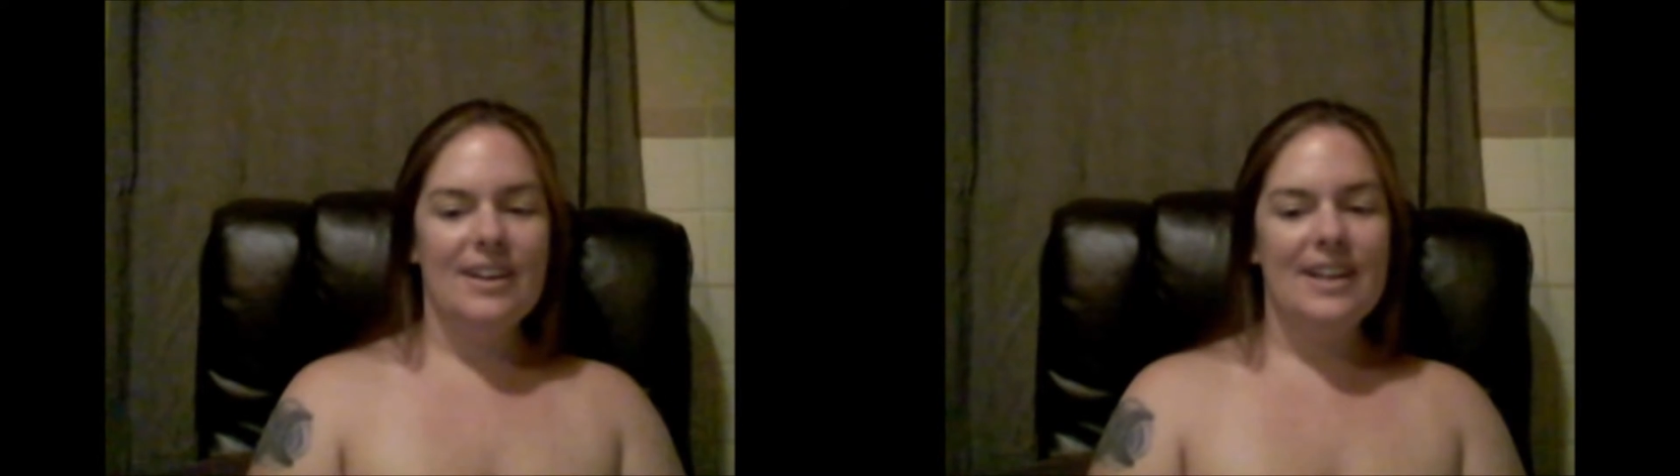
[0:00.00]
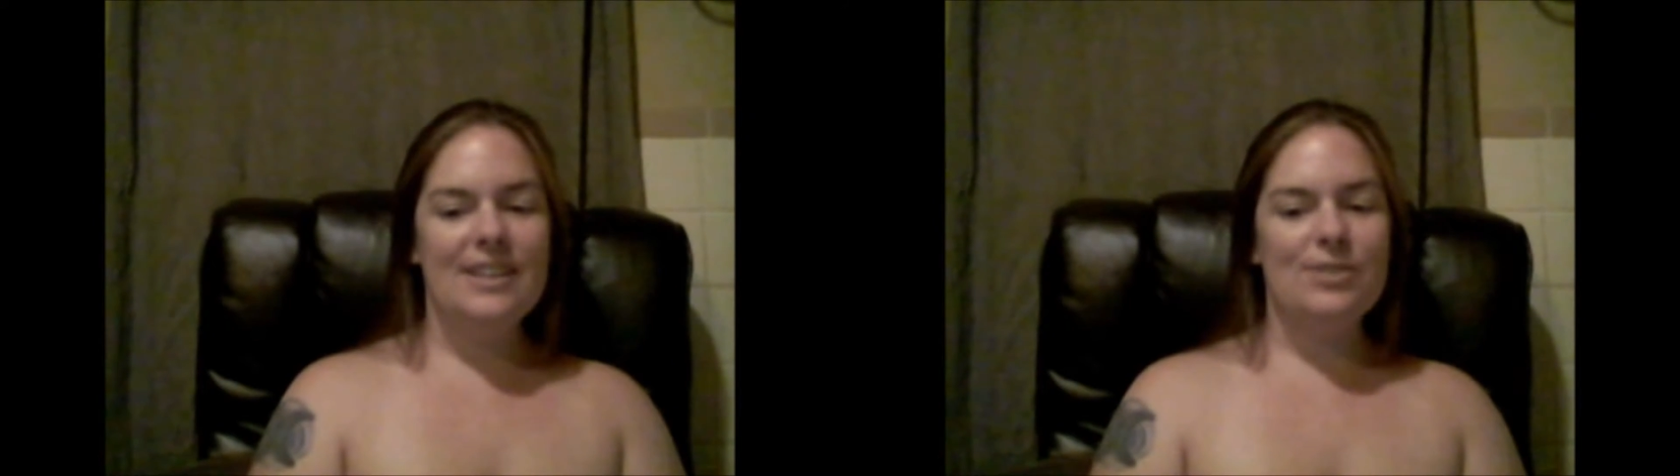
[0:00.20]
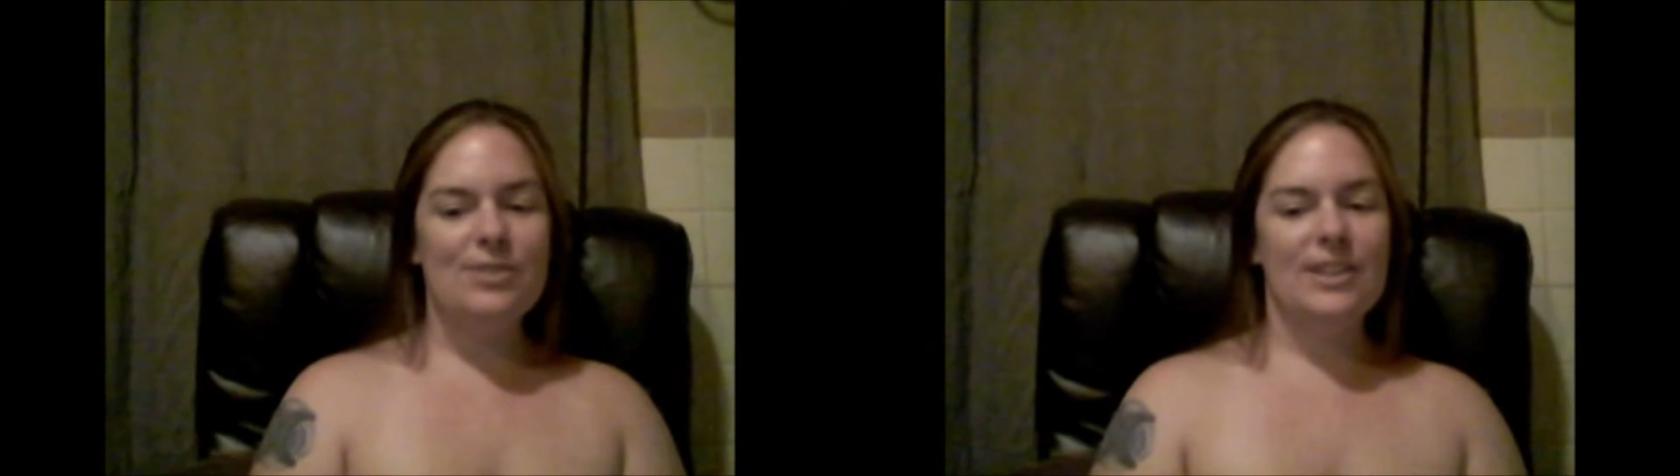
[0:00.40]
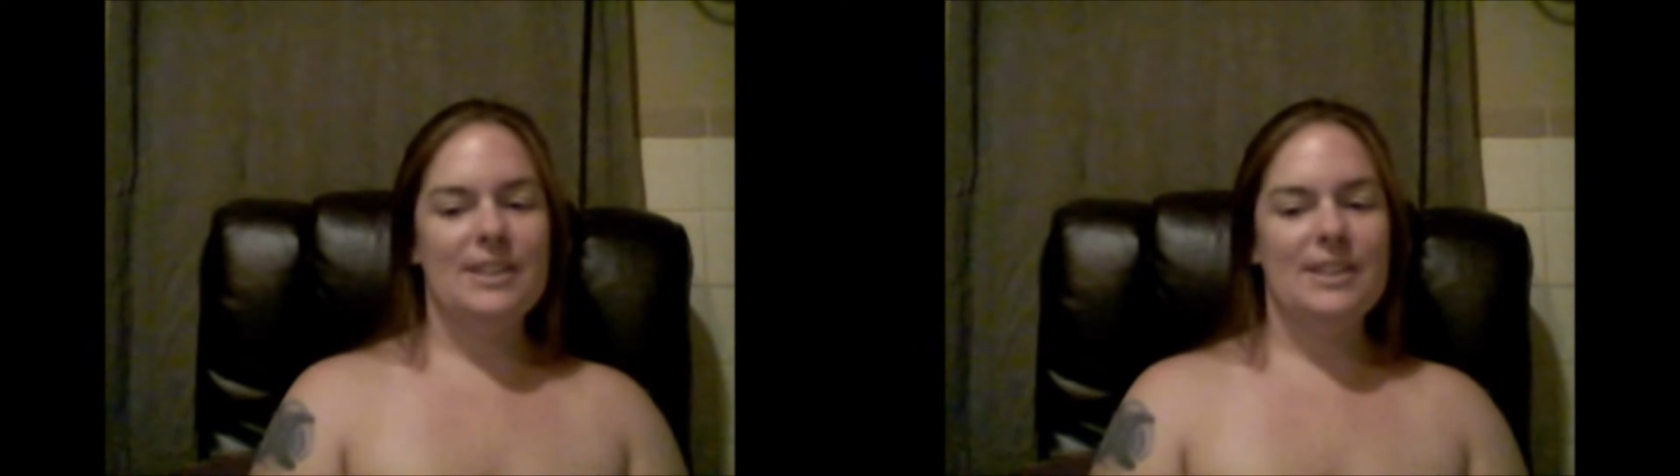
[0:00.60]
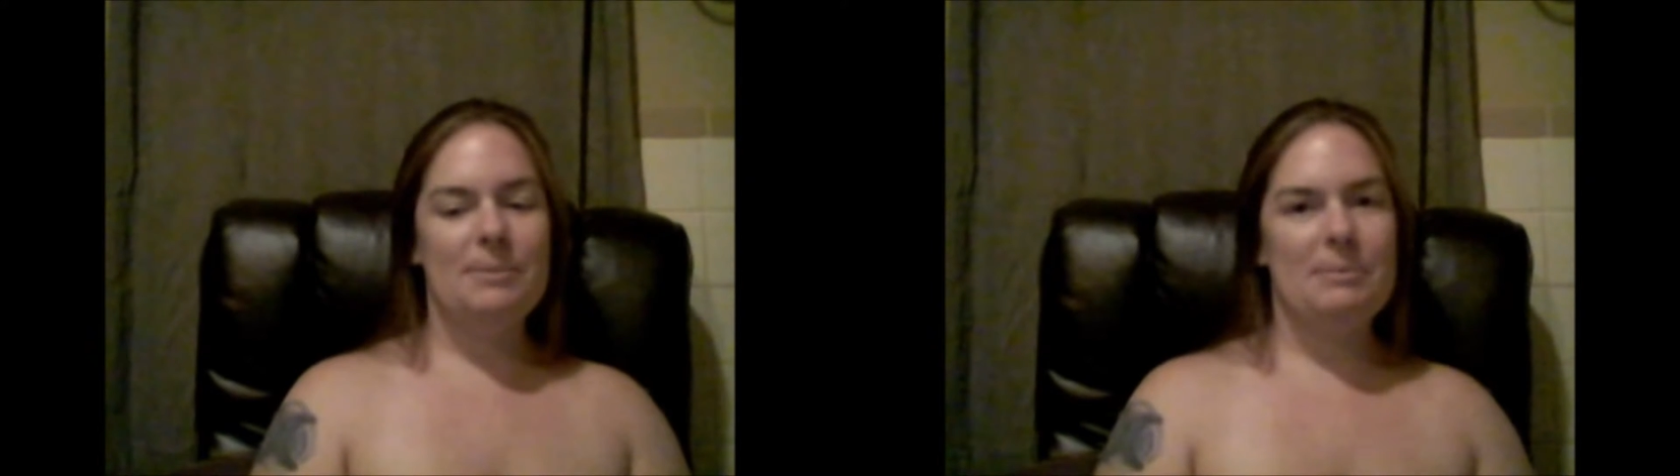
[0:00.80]
he's
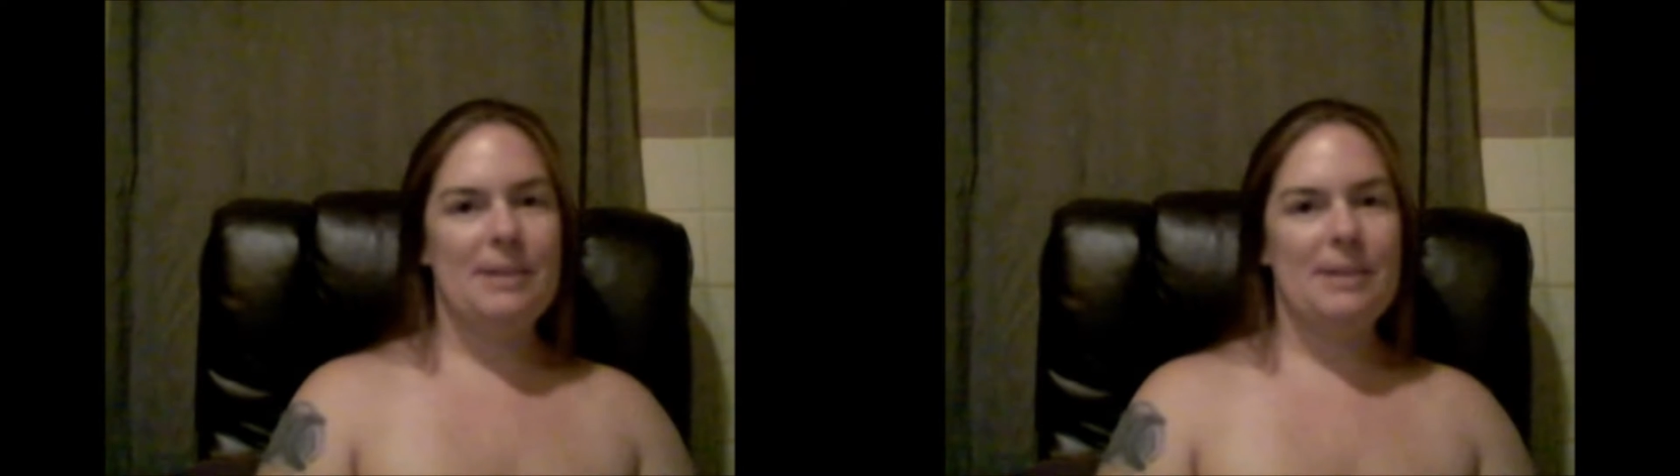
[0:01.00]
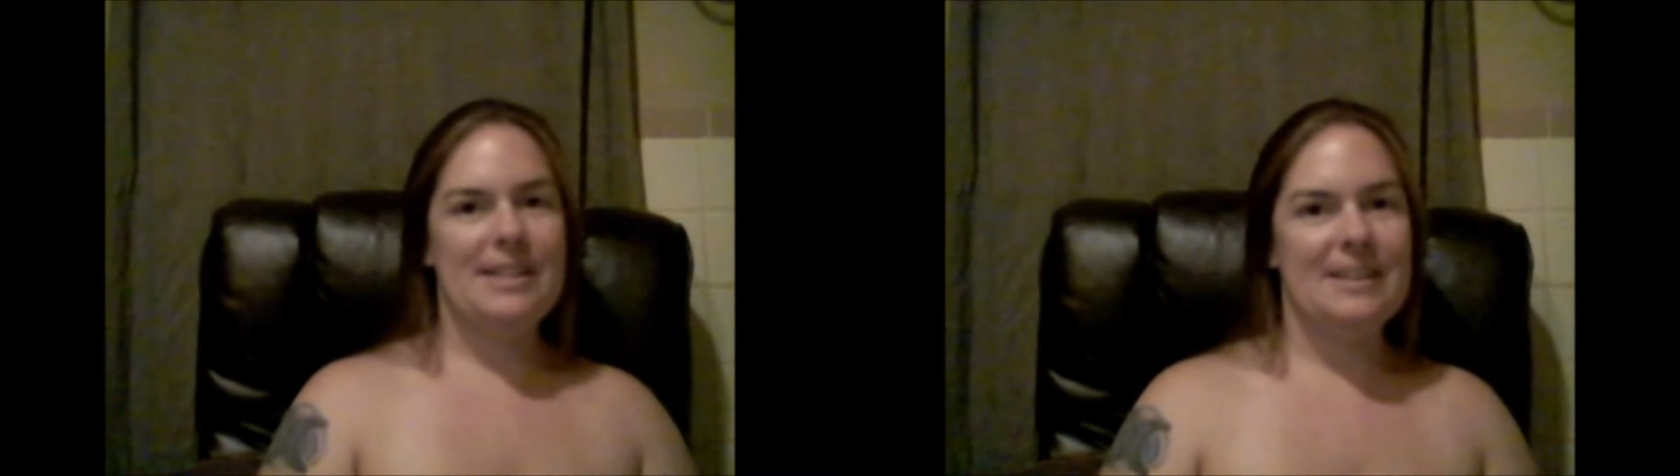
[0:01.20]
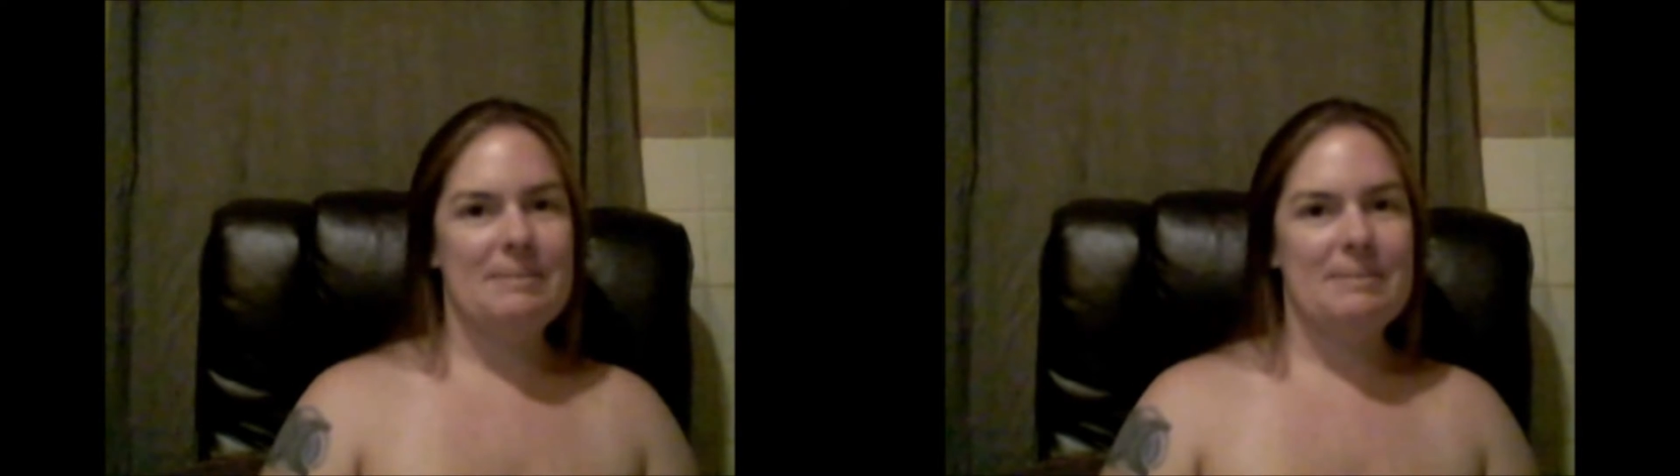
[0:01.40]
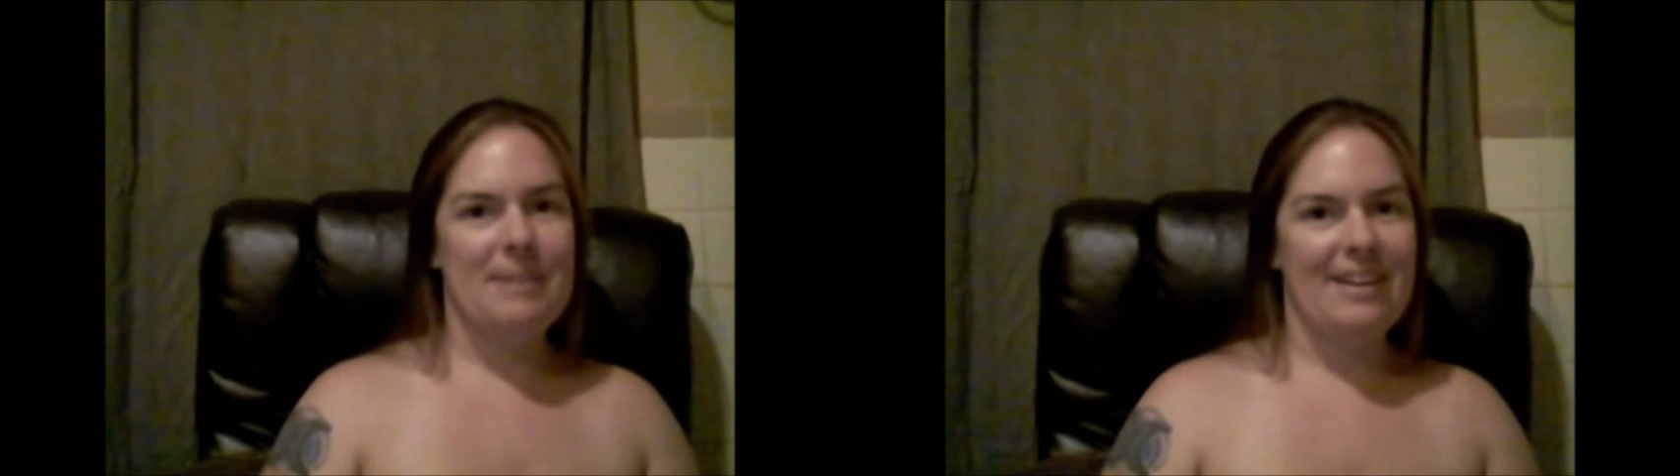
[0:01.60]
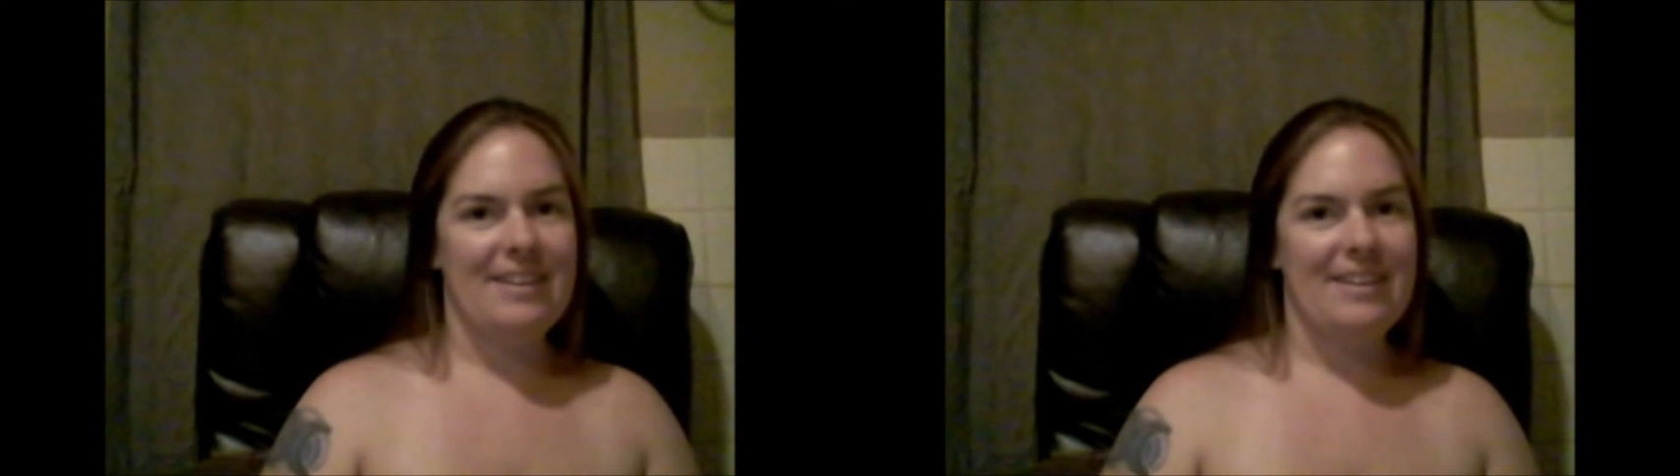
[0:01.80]
really been a blessing in
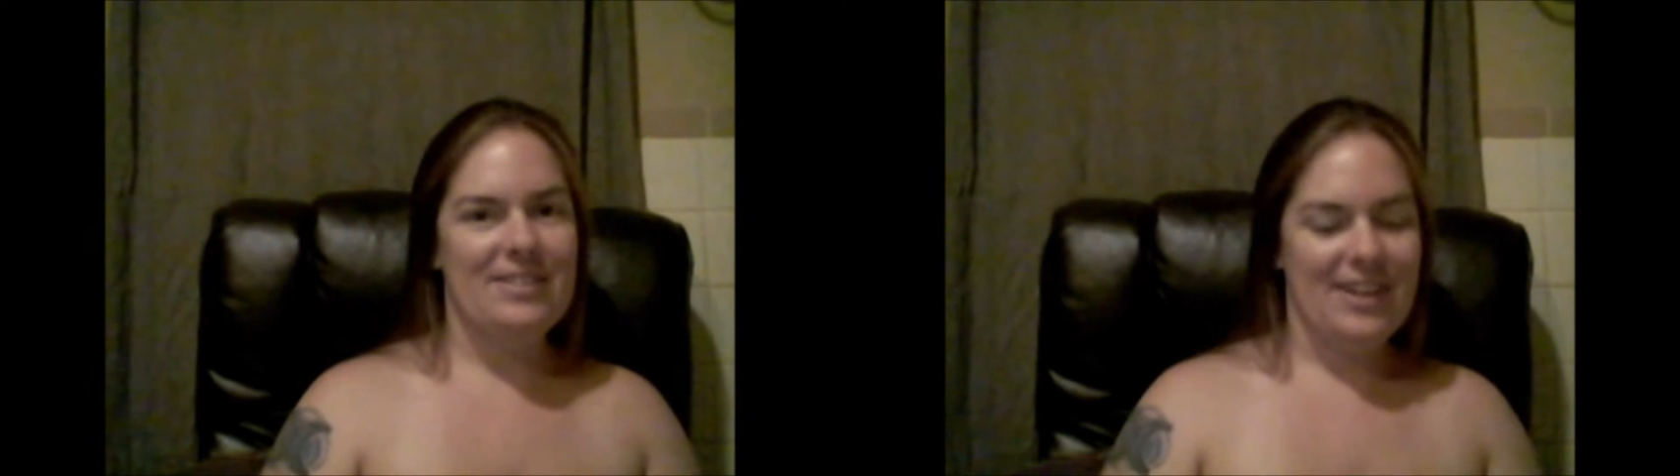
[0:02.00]
my life,